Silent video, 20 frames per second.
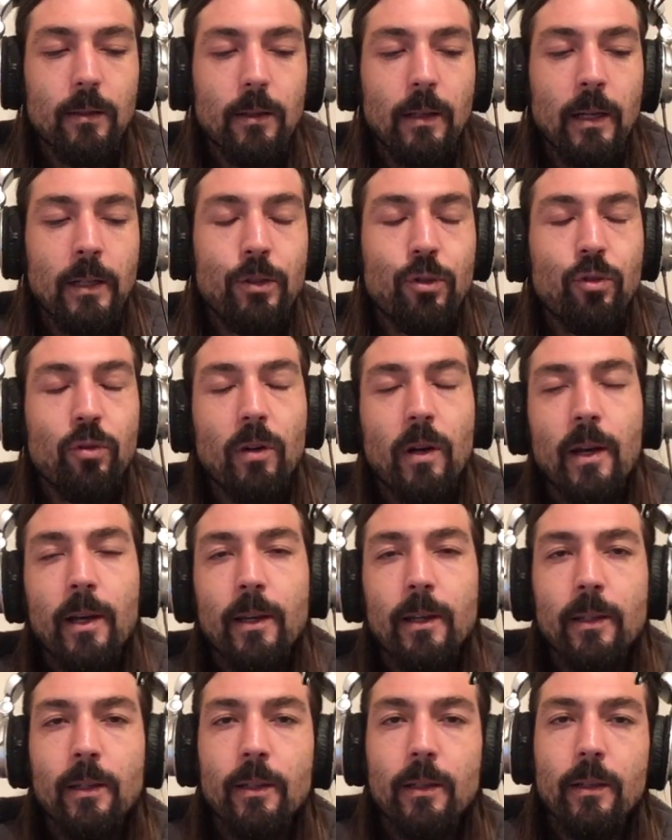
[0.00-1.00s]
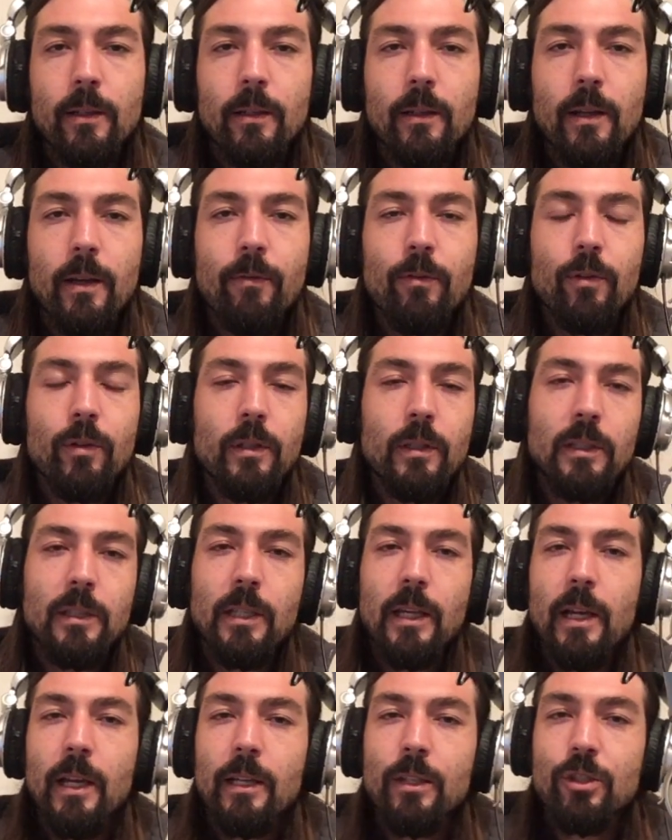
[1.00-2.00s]
I try and never
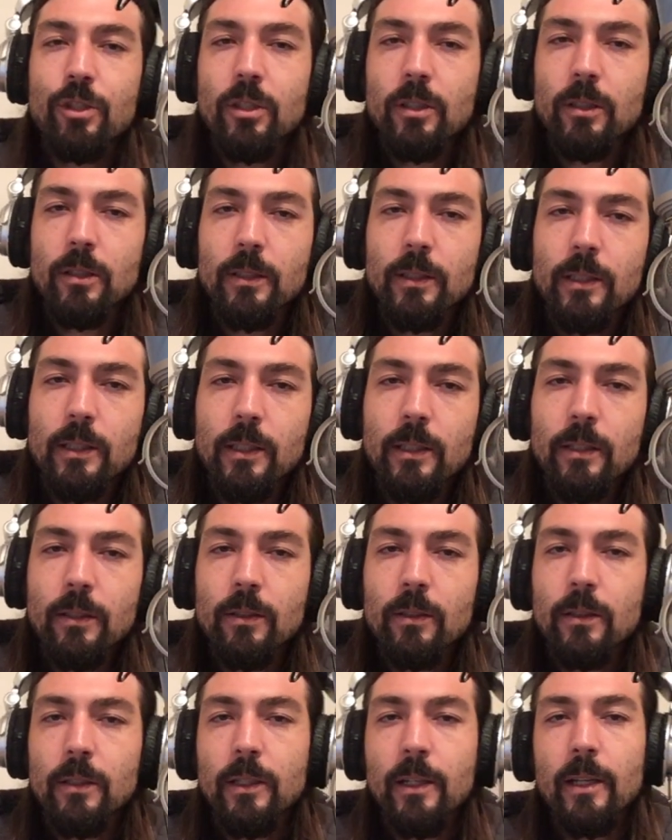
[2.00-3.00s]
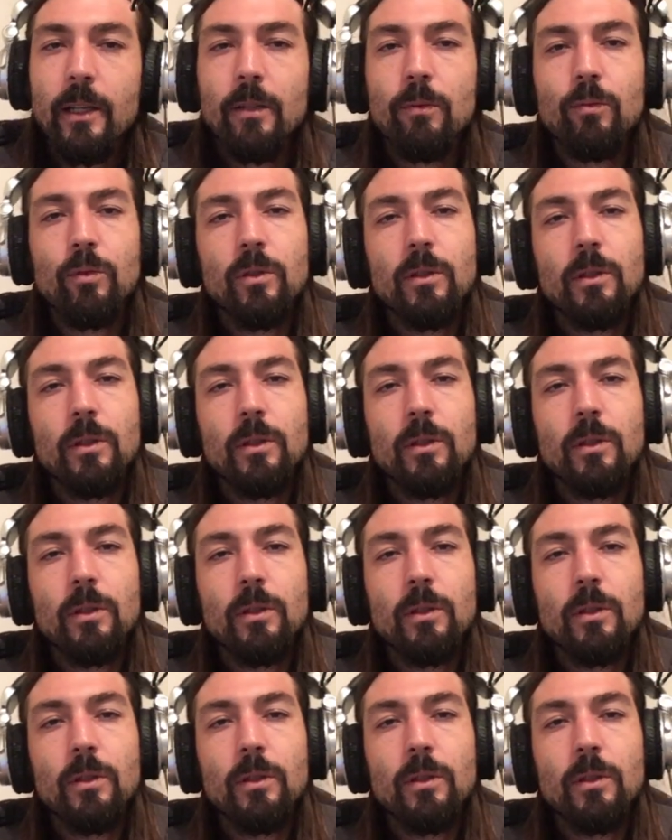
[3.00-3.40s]
intentionally kill an animal